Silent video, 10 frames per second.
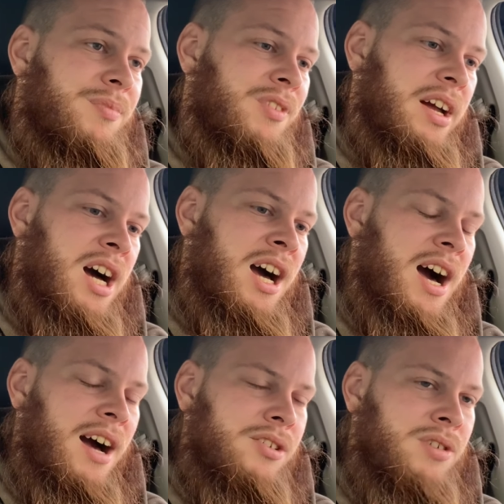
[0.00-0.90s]
like, I,
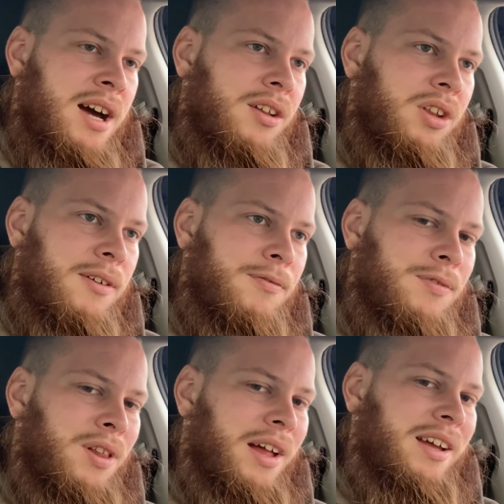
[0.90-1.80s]
I try to live,
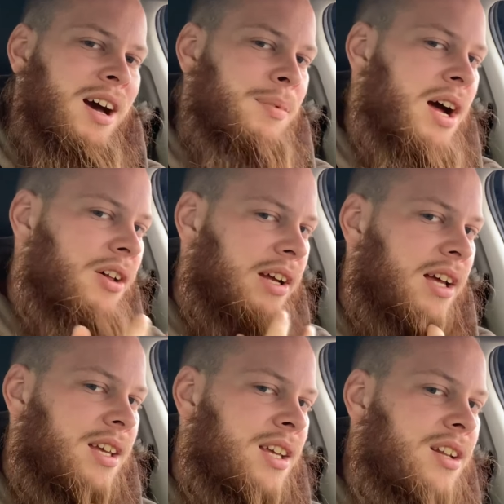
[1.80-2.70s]
like, I'm kind of like
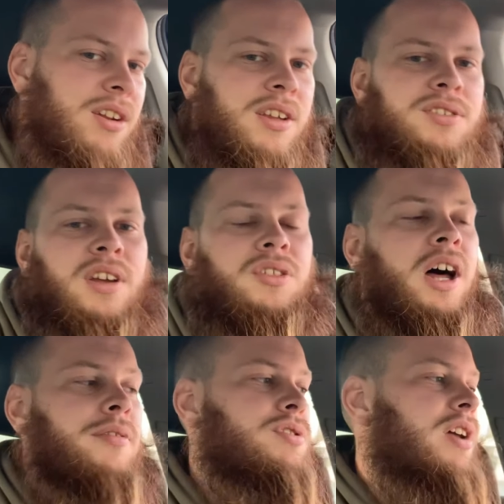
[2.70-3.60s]
a hedonistic
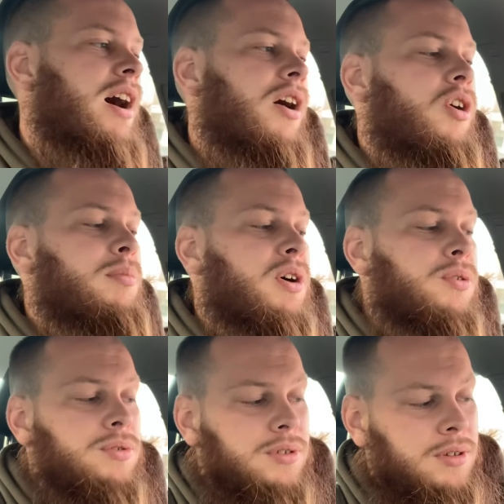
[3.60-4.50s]
lifestyle
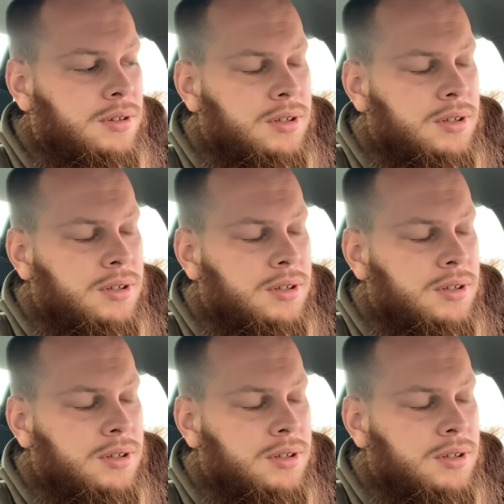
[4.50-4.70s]
almost.